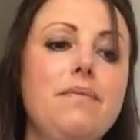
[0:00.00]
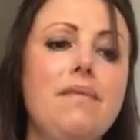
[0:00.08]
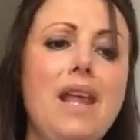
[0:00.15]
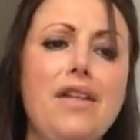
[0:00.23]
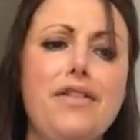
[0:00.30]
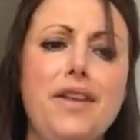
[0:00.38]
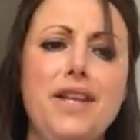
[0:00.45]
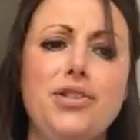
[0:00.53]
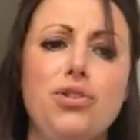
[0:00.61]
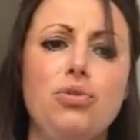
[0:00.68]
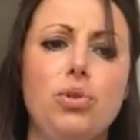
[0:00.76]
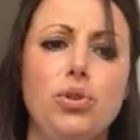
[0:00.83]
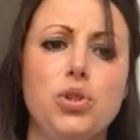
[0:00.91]
Theo
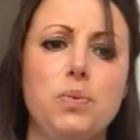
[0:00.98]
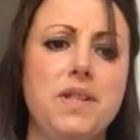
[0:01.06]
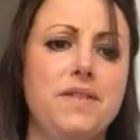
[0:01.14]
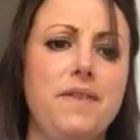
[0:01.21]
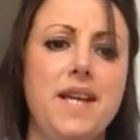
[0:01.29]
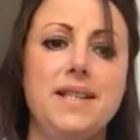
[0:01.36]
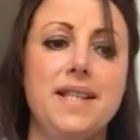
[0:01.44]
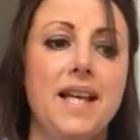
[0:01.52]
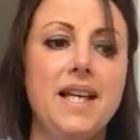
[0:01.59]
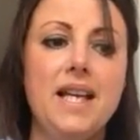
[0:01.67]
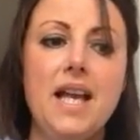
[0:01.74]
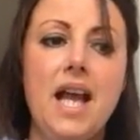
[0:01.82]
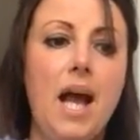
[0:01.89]
struggled to his feet.
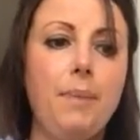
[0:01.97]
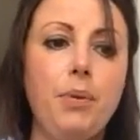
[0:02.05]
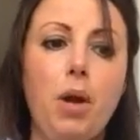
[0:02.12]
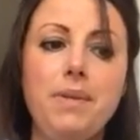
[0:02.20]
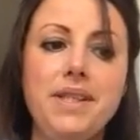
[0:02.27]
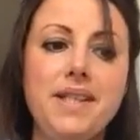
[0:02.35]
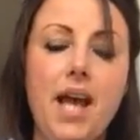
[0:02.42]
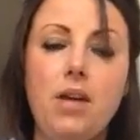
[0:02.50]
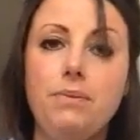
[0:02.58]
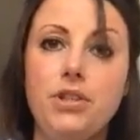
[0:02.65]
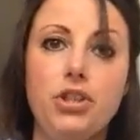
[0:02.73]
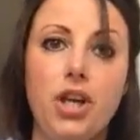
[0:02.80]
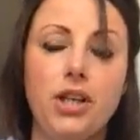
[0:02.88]
I promised to help
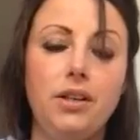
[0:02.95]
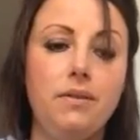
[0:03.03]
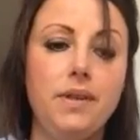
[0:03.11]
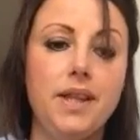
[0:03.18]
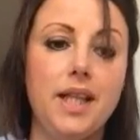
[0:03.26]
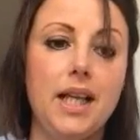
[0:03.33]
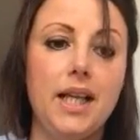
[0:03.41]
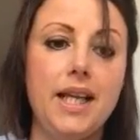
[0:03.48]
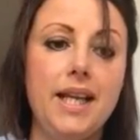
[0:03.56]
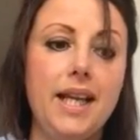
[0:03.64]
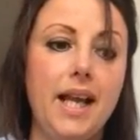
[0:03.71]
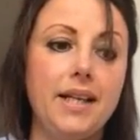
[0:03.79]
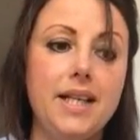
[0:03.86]
Miss January with the
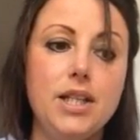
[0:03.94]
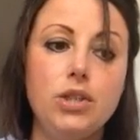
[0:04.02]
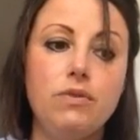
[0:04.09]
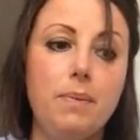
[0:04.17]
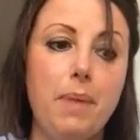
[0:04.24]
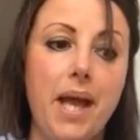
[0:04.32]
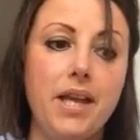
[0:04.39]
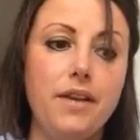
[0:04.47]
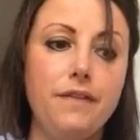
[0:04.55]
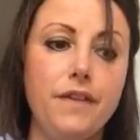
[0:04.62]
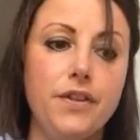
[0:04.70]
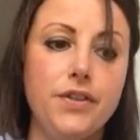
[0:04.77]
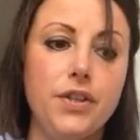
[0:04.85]
cleaning. I need to repay her
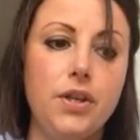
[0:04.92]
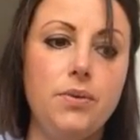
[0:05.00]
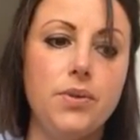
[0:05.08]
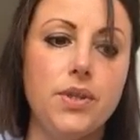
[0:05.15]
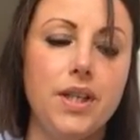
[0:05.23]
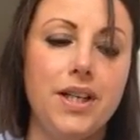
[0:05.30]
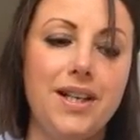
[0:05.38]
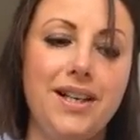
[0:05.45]
for the suit.